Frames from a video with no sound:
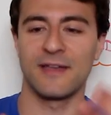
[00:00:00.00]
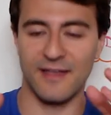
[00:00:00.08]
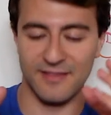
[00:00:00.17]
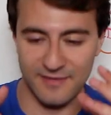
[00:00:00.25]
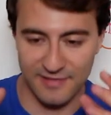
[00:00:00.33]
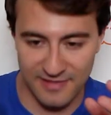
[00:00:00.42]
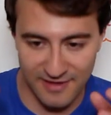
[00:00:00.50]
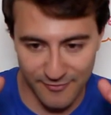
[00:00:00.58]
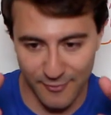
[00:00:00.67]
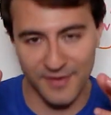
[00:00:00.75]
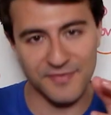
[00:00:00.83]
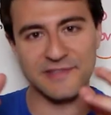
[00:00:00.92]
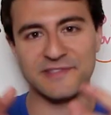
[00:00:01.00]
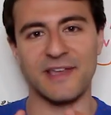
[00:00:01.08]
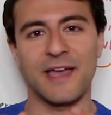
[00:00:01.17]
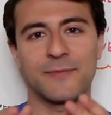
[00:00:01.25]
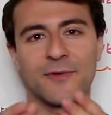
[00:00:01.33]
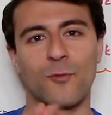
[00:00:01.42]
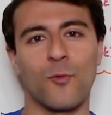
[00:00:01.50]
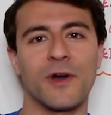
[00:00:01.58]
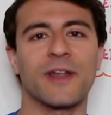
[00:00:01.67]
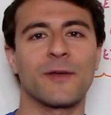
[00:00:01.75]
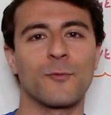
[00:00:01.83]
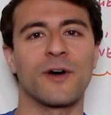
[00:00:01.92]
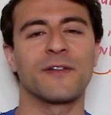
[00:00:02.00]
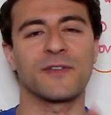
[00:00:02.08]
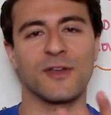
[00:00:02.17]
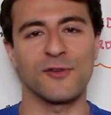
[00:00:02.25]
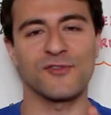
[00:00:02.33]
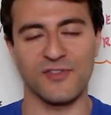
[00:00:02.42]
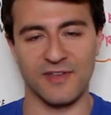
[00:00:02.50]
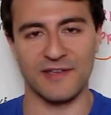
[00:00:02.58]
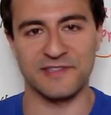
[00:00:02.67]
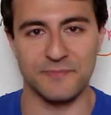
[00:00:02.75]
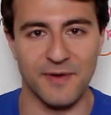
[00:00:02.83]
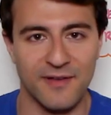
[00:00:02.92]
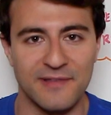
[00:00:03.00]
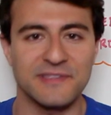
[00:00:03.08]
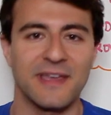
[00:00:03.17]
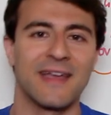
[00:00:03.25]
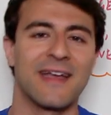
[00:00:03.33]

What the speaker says: in delivering this type of one-on-one coaching experience,